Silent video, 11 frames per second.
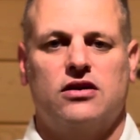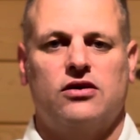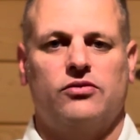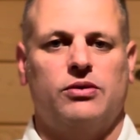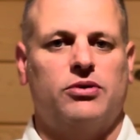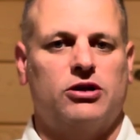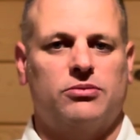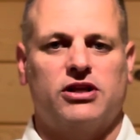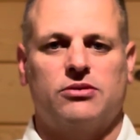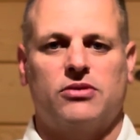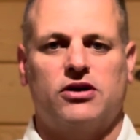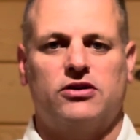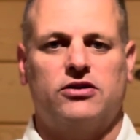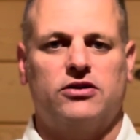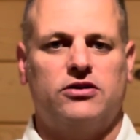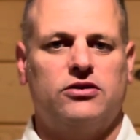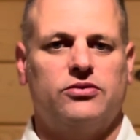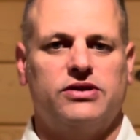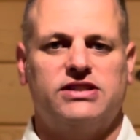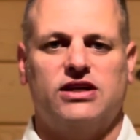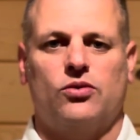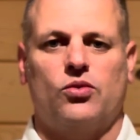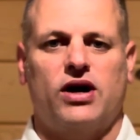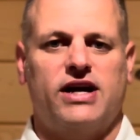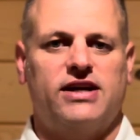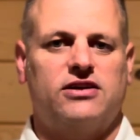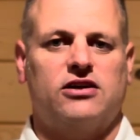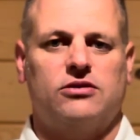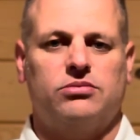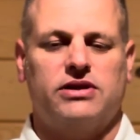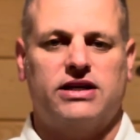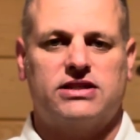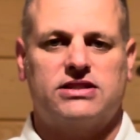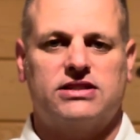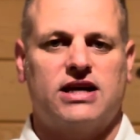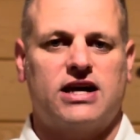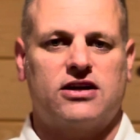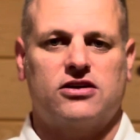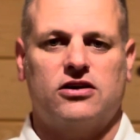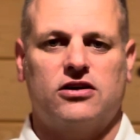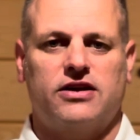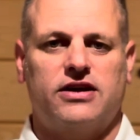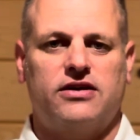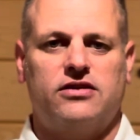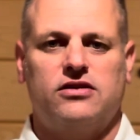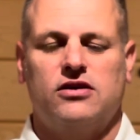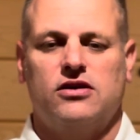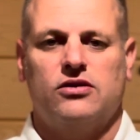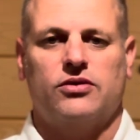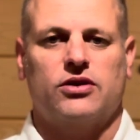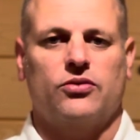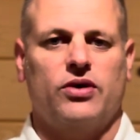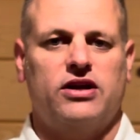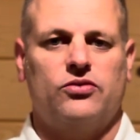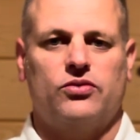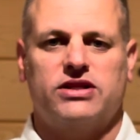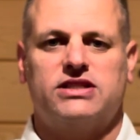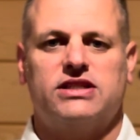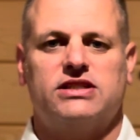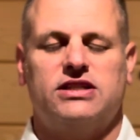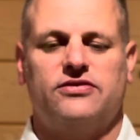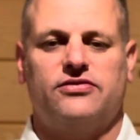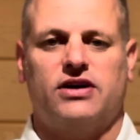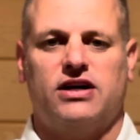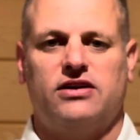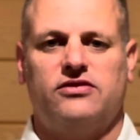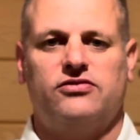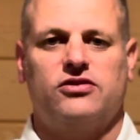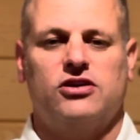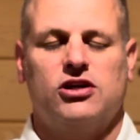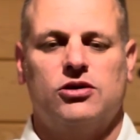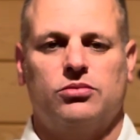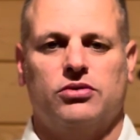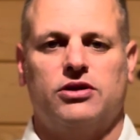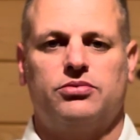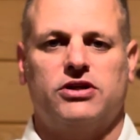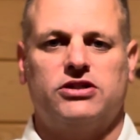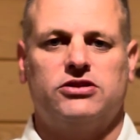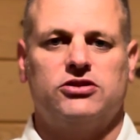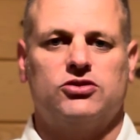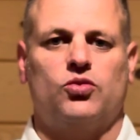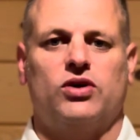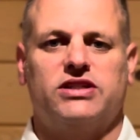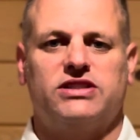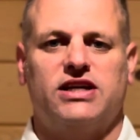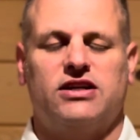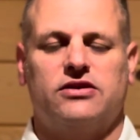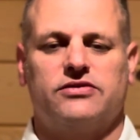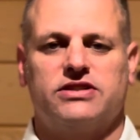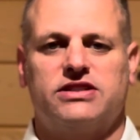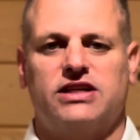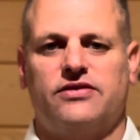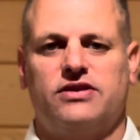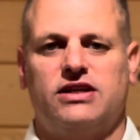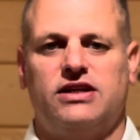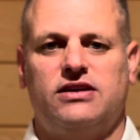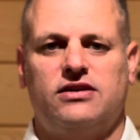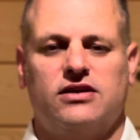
We put him on the monitor. We see a wide complex tachycardia with a rate of 165. Blood pressure is 110/70.